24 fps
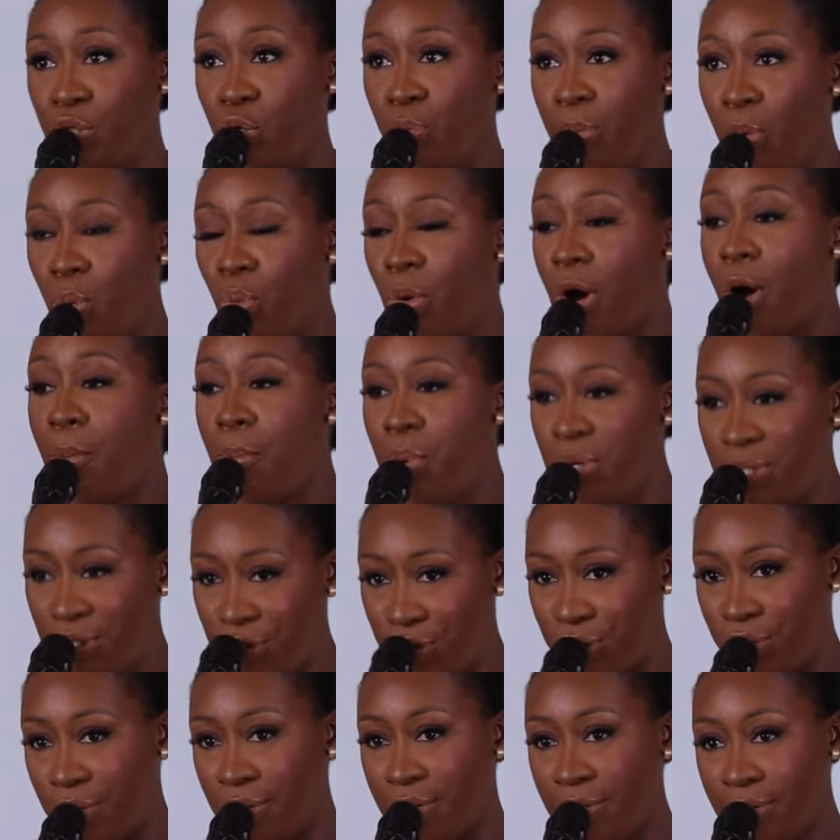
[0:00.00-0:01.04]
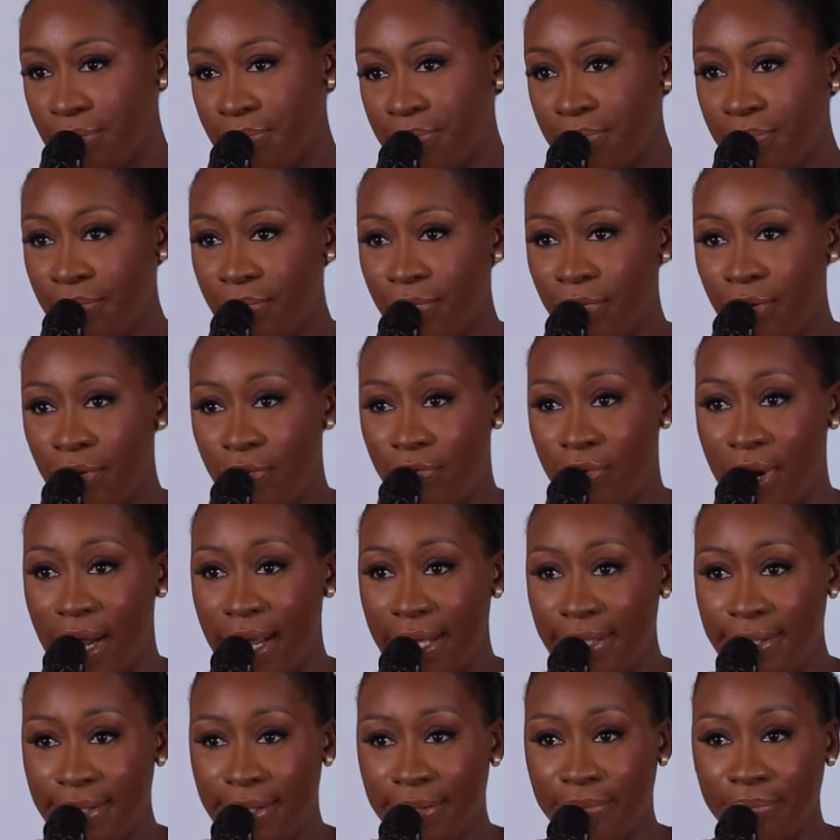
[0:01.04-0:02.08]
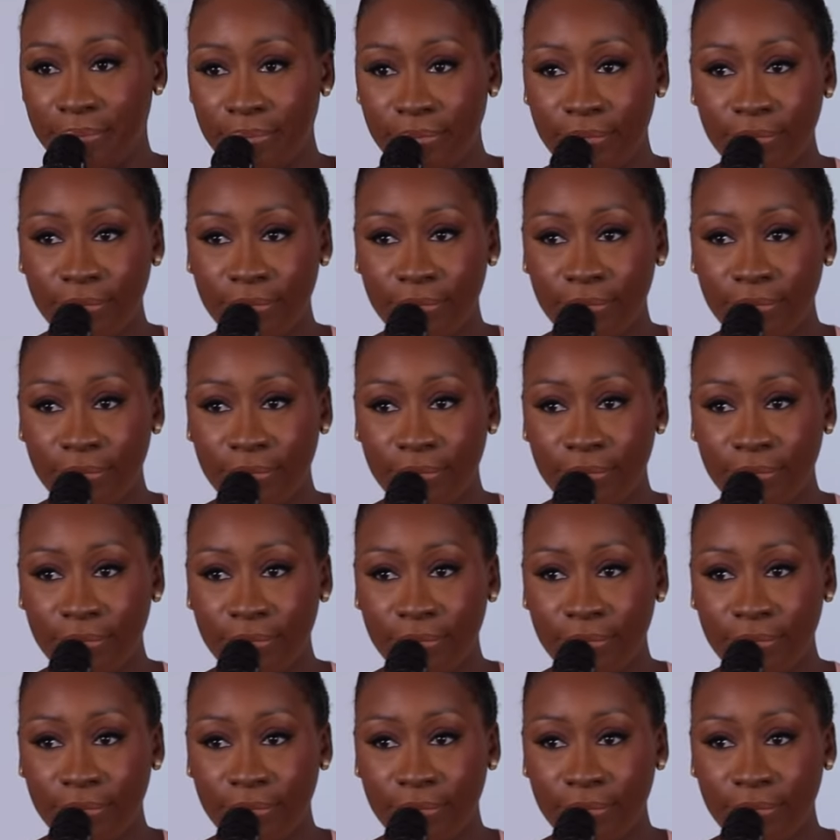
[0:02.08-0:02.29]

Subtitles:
you'll be well positioned, right,